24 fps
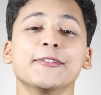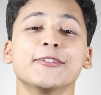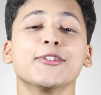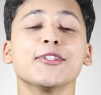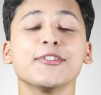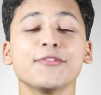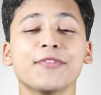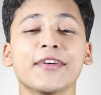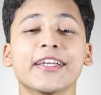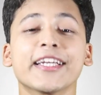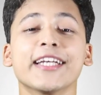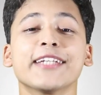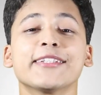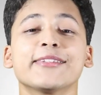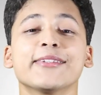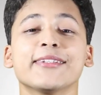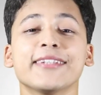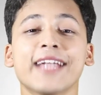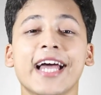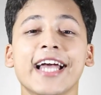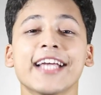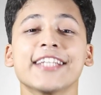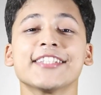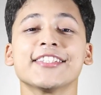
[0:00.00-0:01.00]
Don't forget to
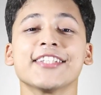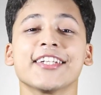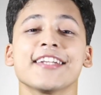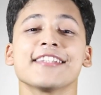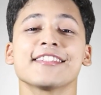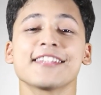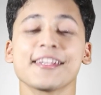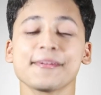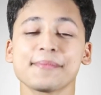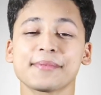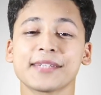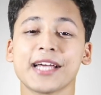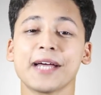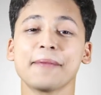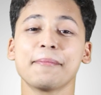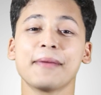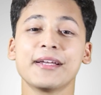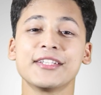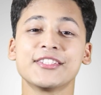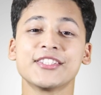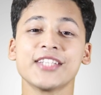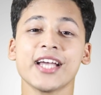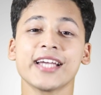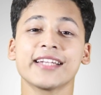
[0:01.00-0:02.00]
like, share and subscribe
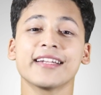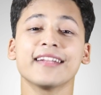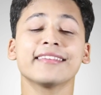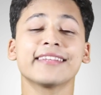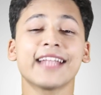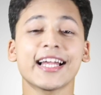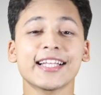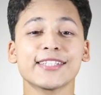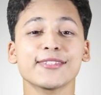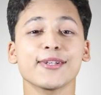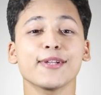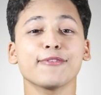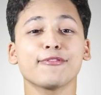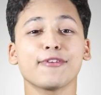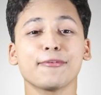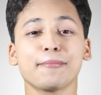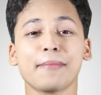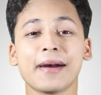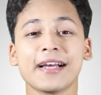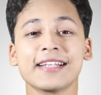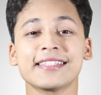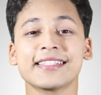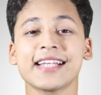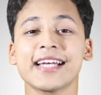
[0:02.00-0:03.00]
my channel. That's all from
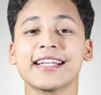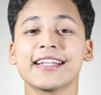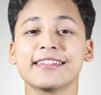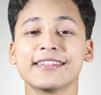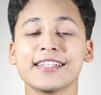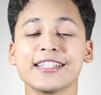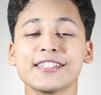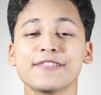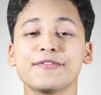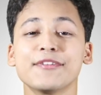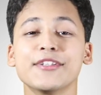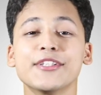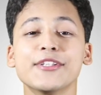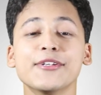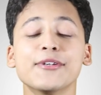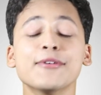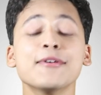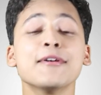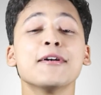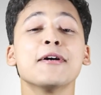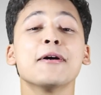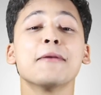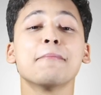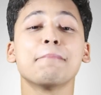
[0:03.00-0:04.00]
my side in this video.